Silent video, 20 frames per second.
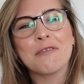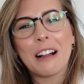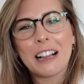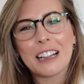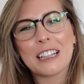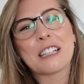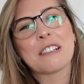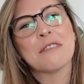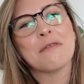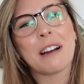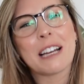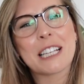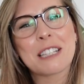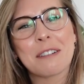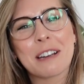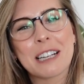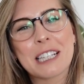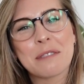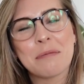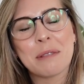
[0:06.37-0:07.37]
Welcome back
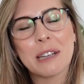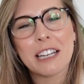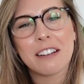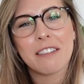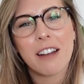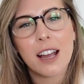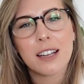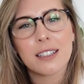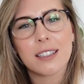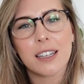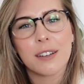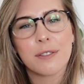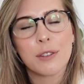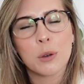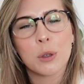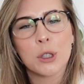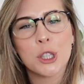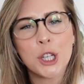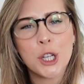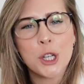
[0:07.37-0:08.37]
to XAMELIAX, and if
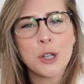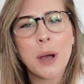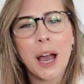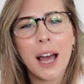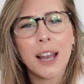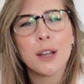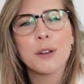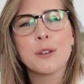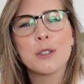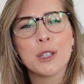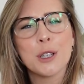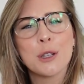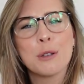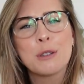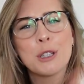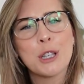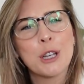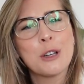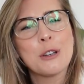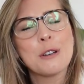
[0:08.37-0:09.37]
you're new, hello to you
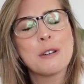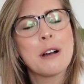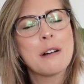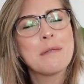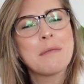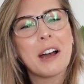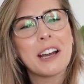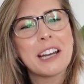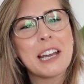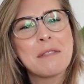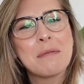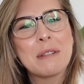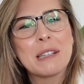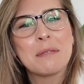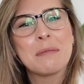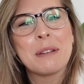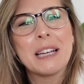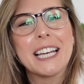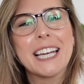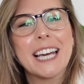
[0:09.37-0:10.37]
too. My name is
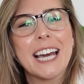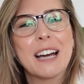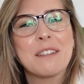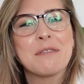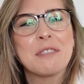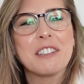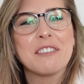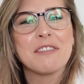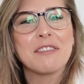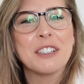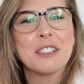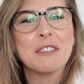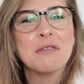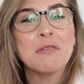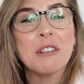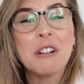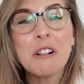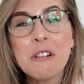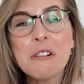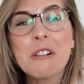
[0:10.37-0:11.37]
Amelia and we
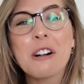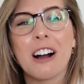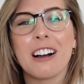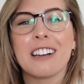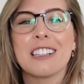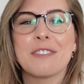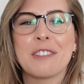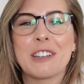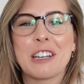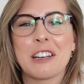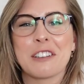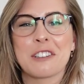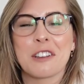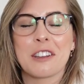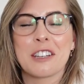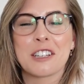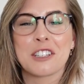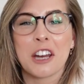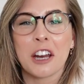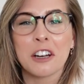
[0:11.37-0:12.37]
film all kinds of videos
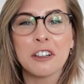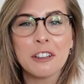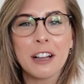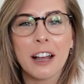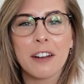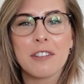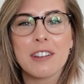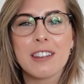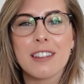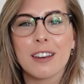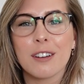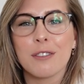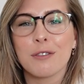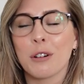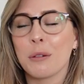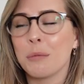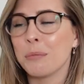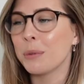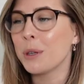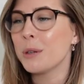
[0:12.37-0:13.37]
on this channel, everything
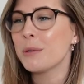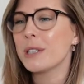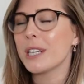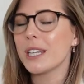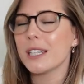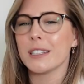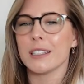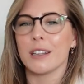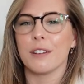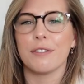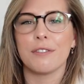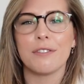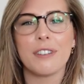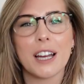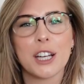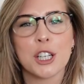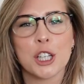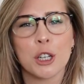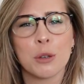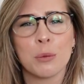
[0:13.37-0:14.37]
from beauty to
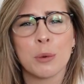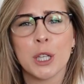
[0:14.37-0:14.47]
fashion.